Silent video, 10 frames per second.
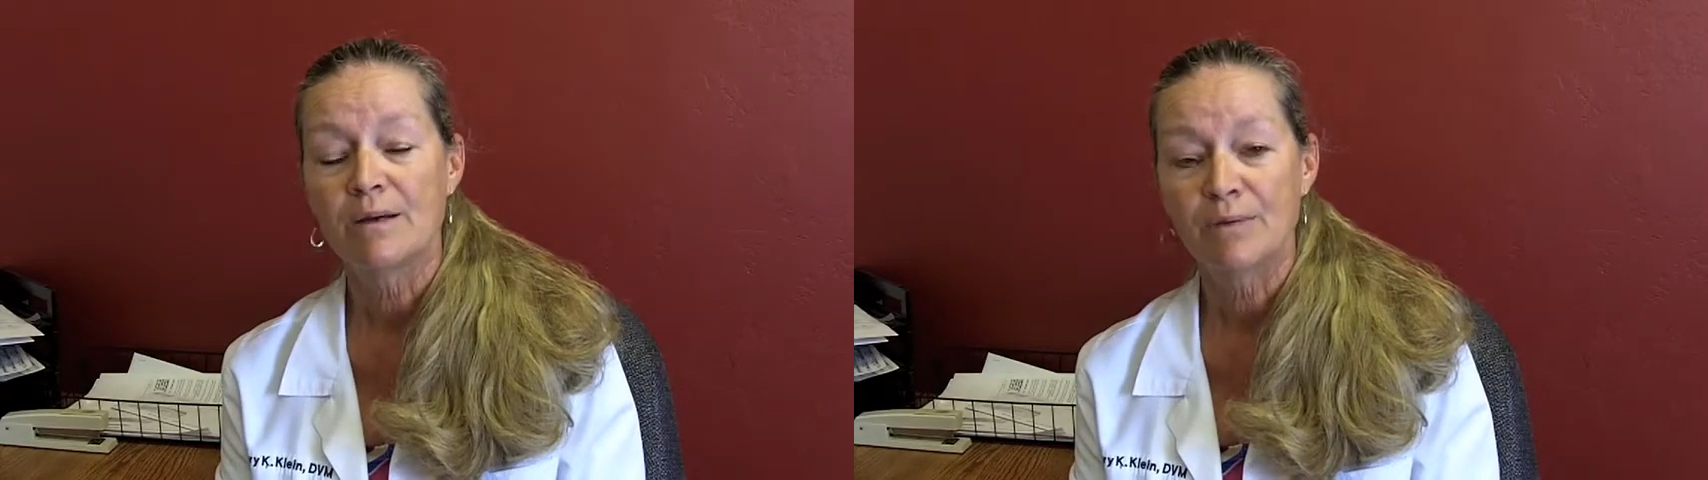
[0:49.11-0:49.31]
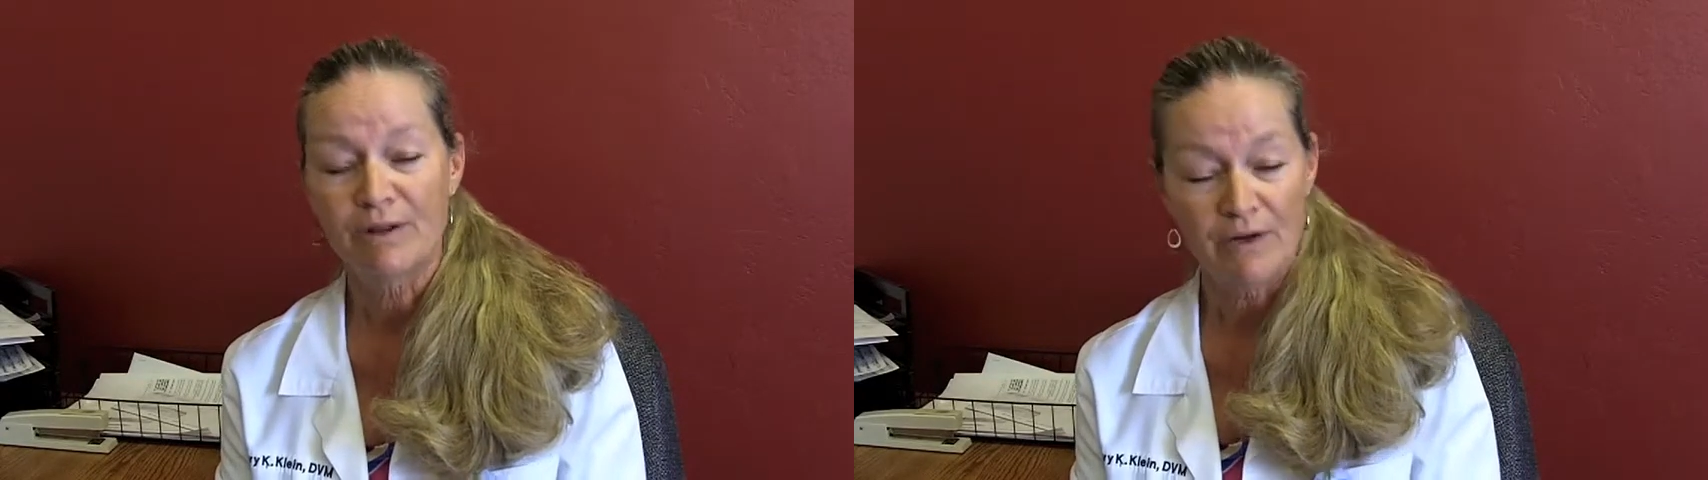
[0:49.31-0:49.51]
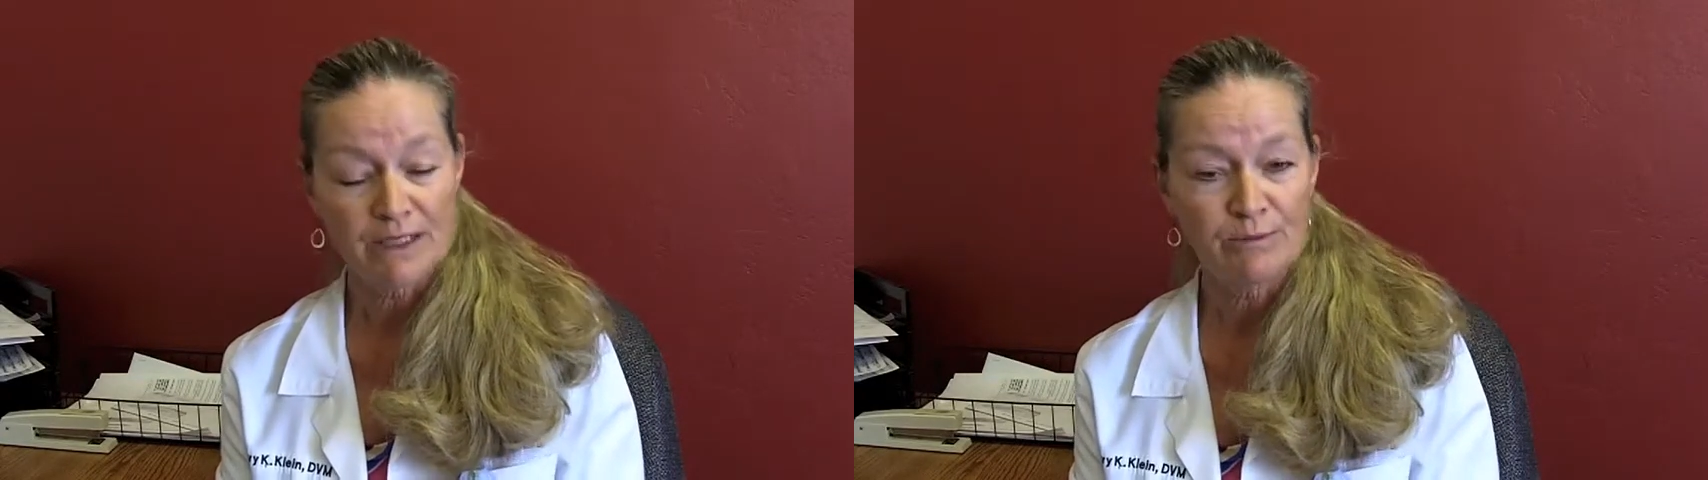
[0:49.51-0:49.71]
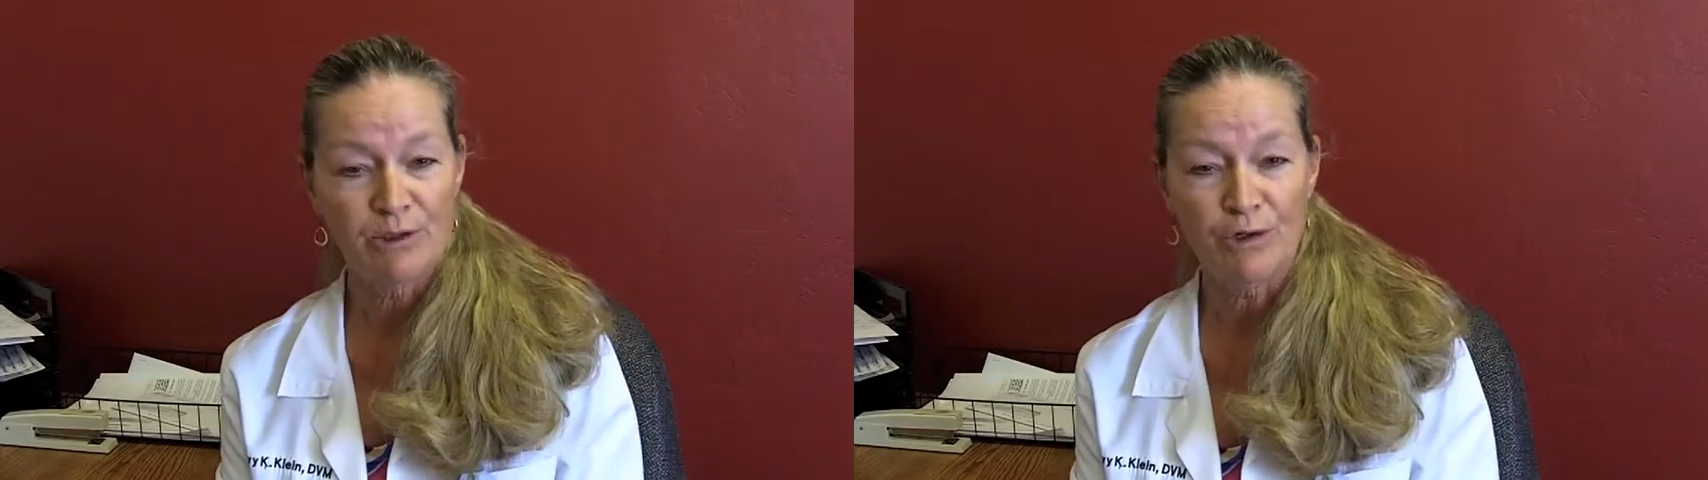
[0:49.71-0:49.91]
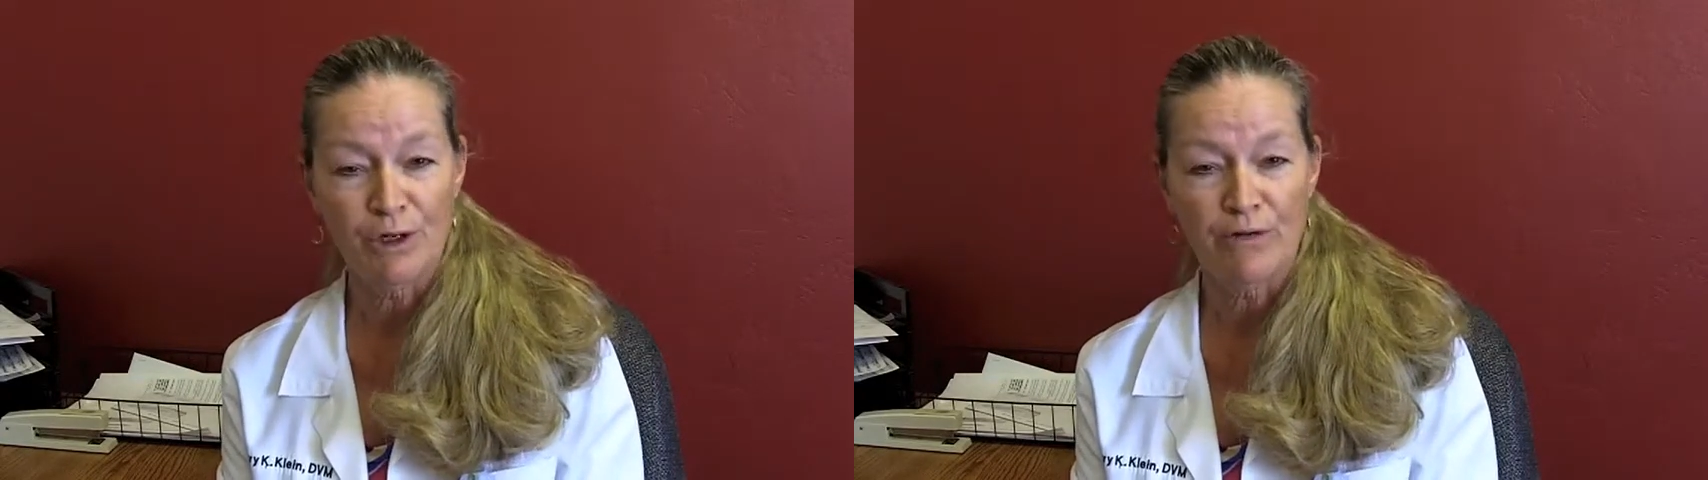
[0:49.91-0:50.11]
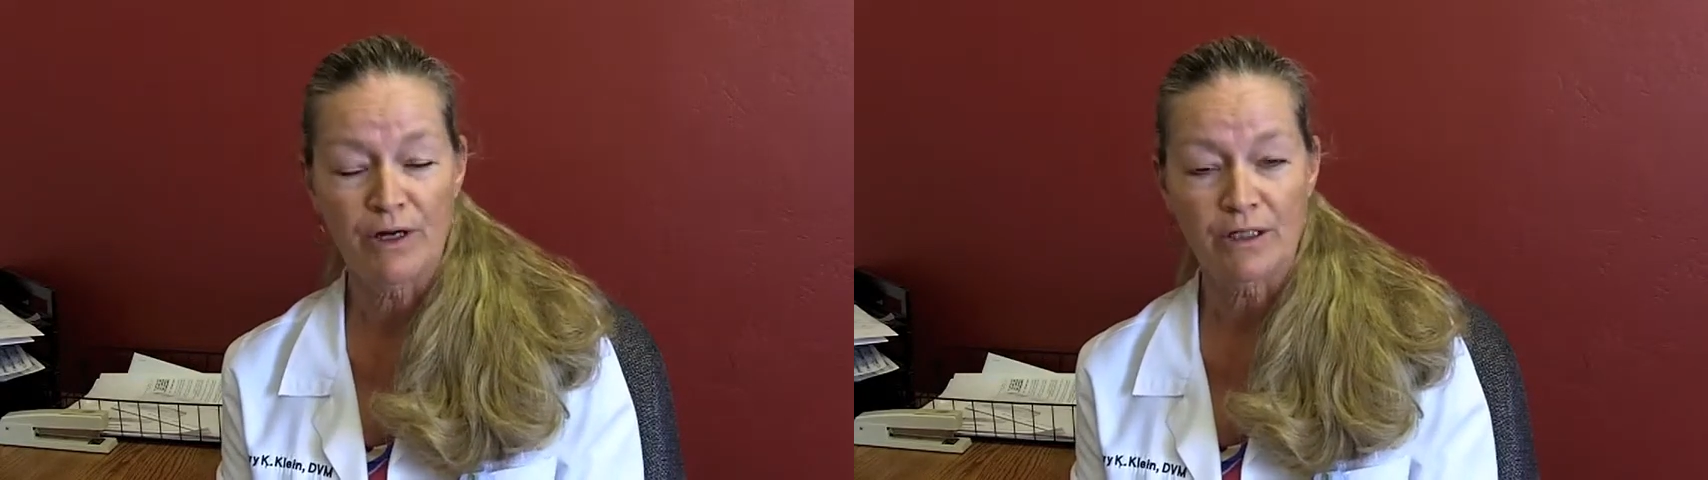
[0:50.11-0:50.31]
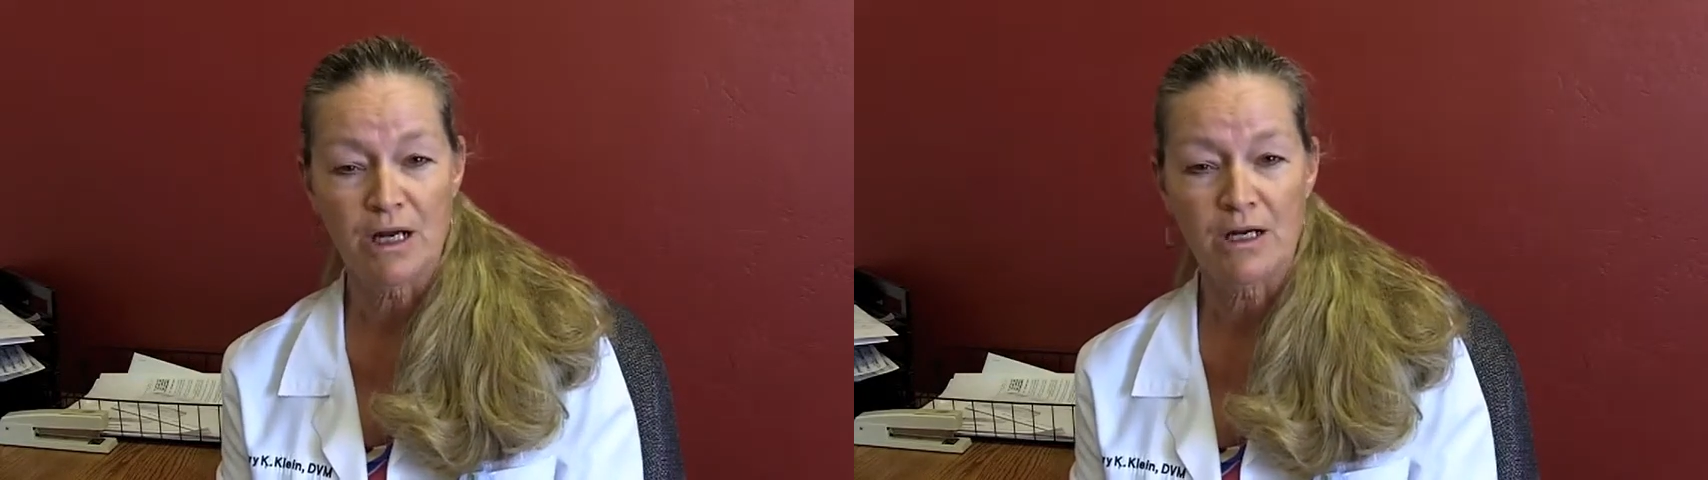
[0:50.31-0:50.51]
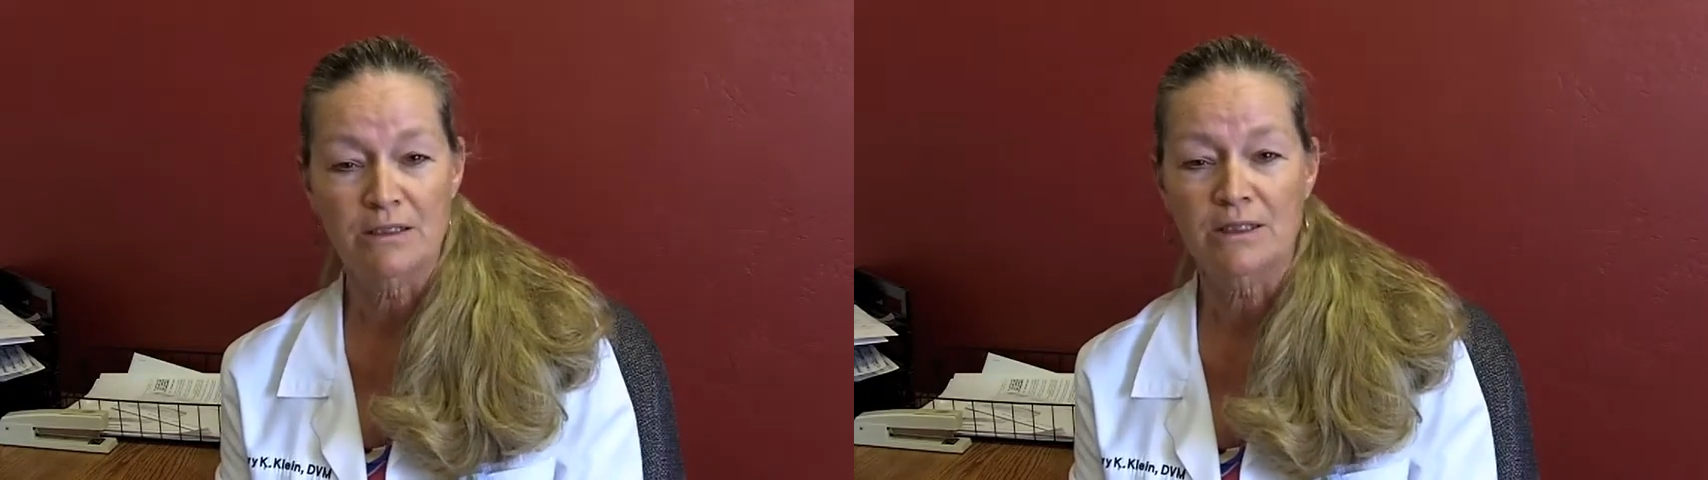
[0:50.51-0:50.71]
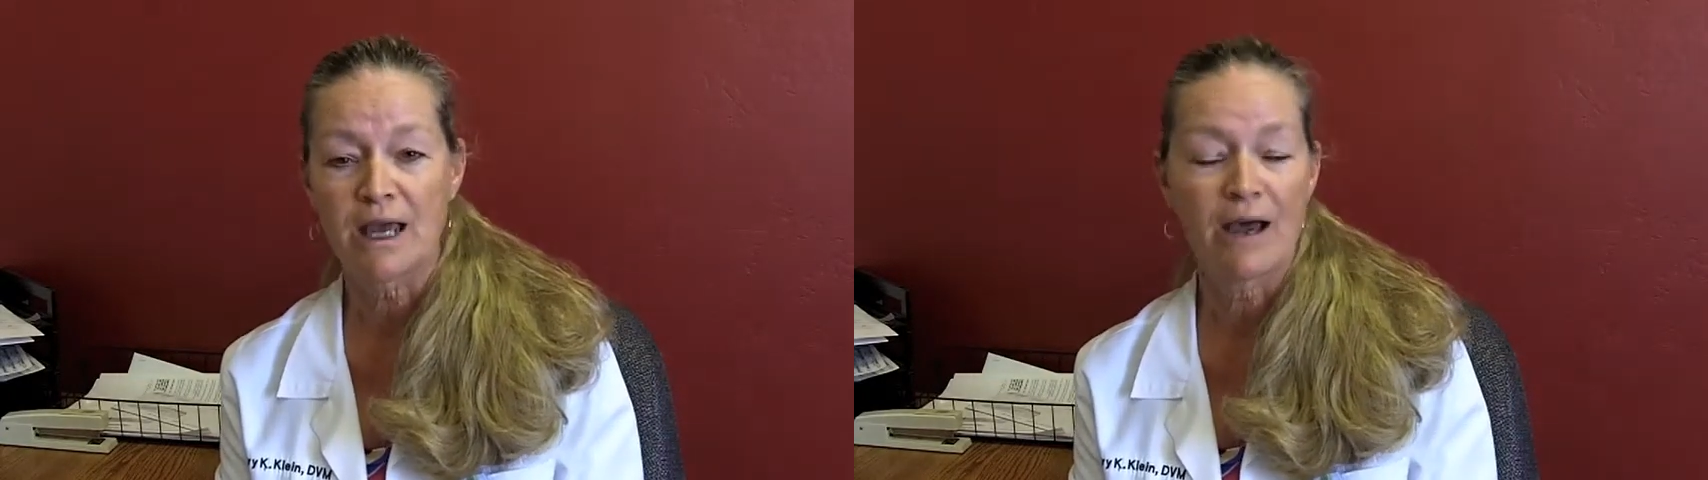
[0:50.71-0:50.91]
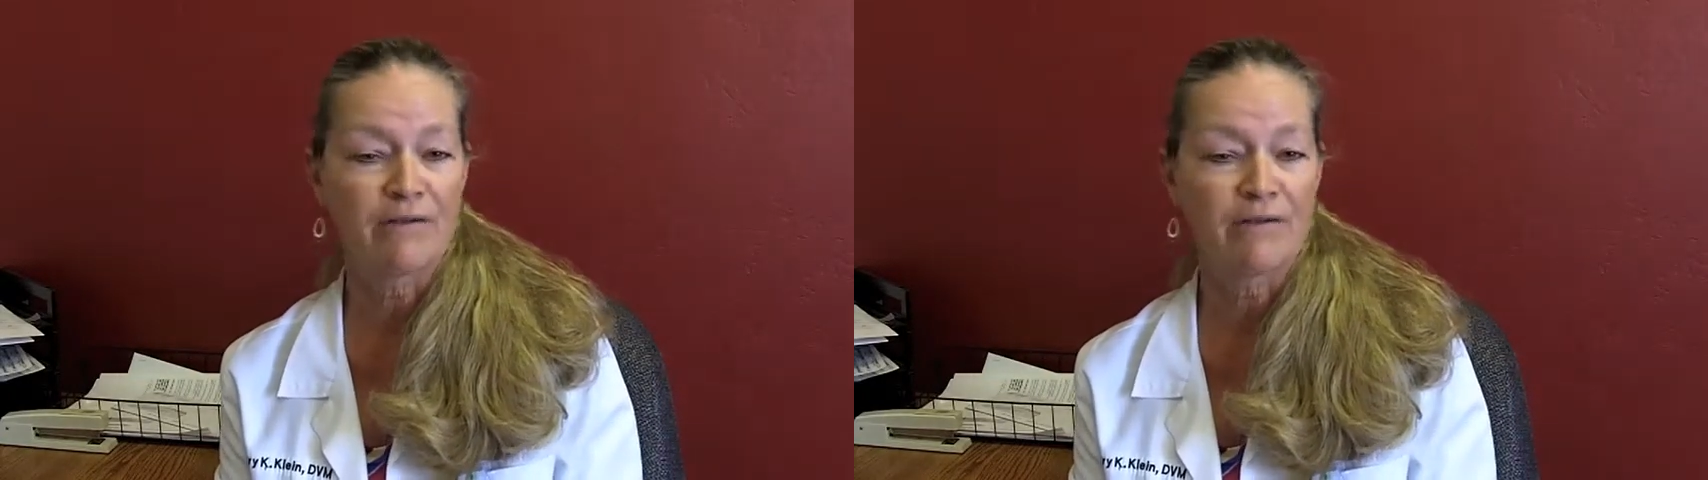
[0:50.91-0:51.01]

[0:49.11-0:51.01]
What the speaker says: But the vast majority of our dogs have